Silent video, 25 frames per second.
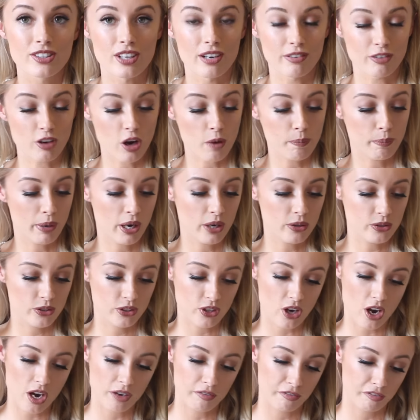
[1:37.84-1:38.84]
So I've got a
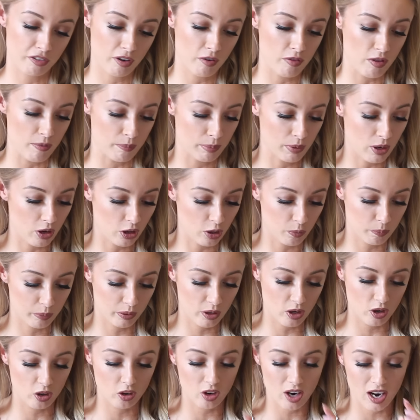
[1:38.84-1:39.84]
postcard from the Blogger
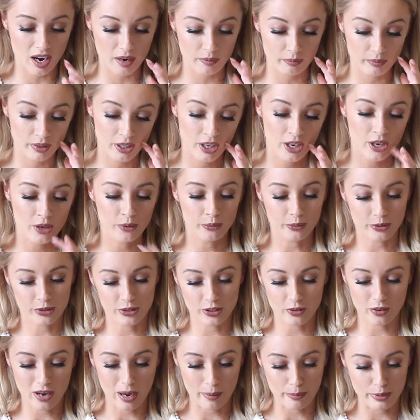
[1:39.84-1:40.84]
Programme. We're
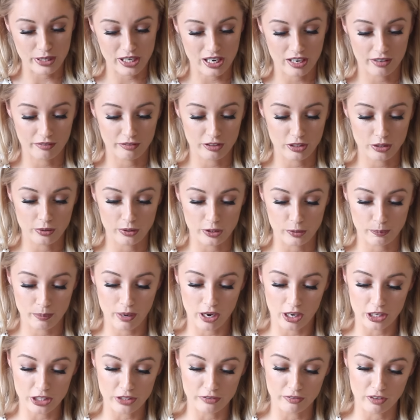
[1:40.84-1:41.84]
so happy to have you as
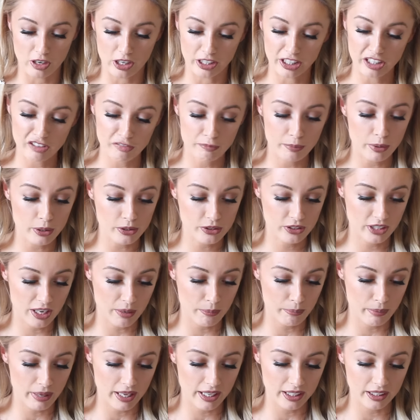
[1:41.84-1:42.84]
part of our gift box
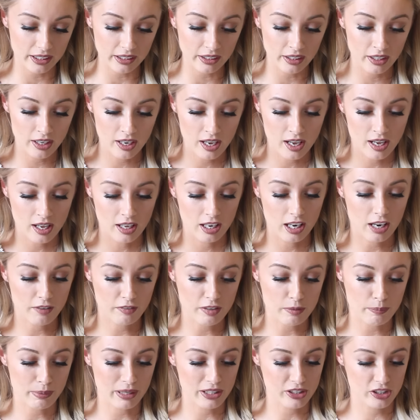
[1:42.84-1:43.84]
campaign.
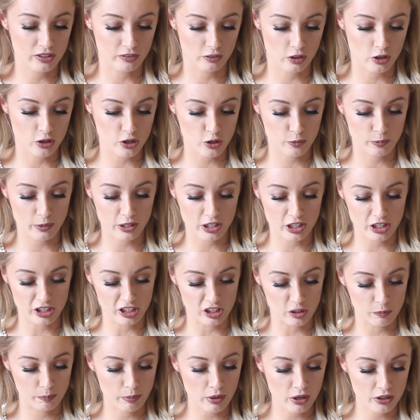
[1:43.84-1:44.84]
Lovely brands have contributed to
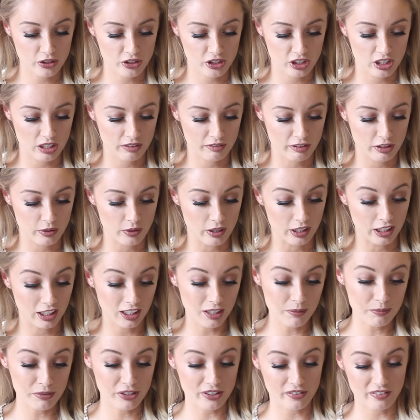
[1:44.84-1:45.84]
this box to give you a
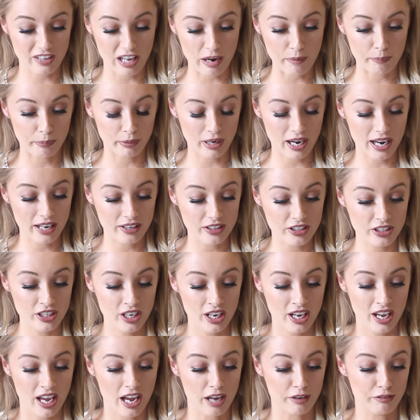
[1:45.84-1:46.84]
glimpse of their brand
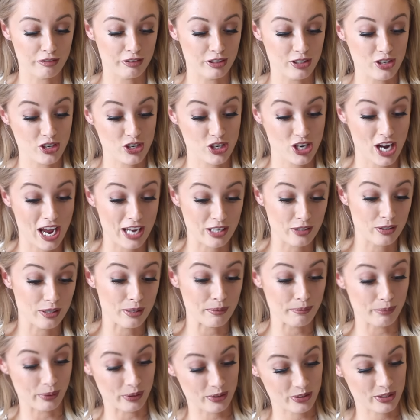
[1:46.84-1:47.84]
and for you to share your
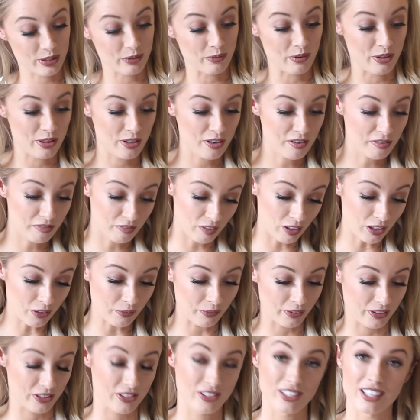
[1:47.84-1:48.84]
unboxing with your
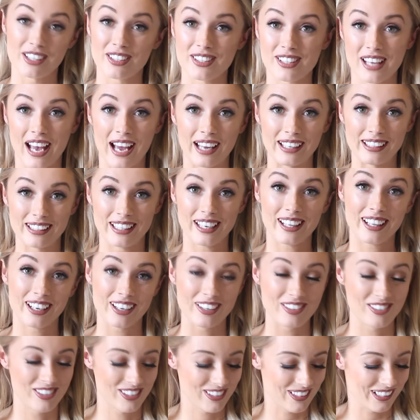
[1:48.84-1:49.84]
followers. That's handy that
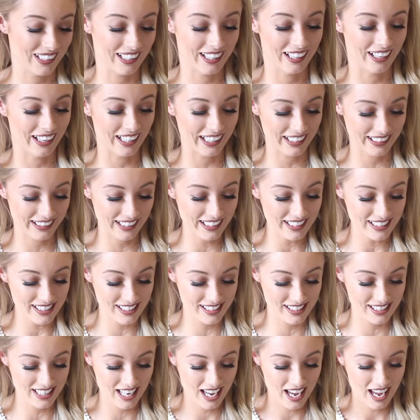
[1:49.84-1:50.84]
I'm doing it like
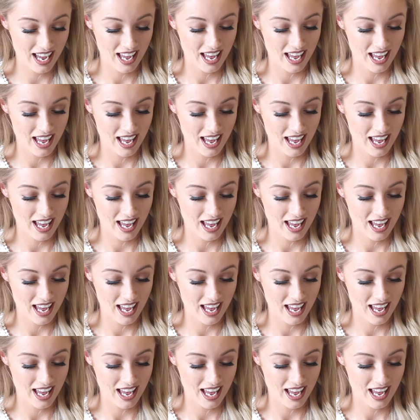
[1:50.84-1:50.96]
this.